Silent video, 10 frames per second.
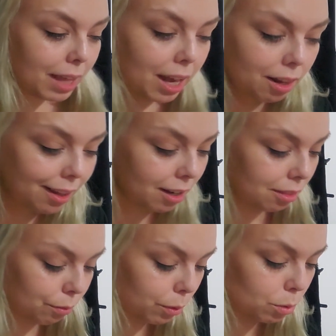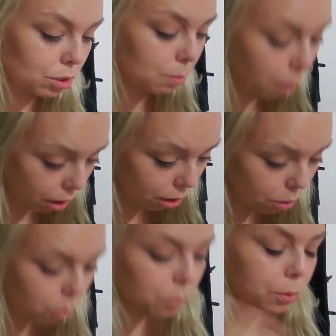And I'll edit the photos tomorrow.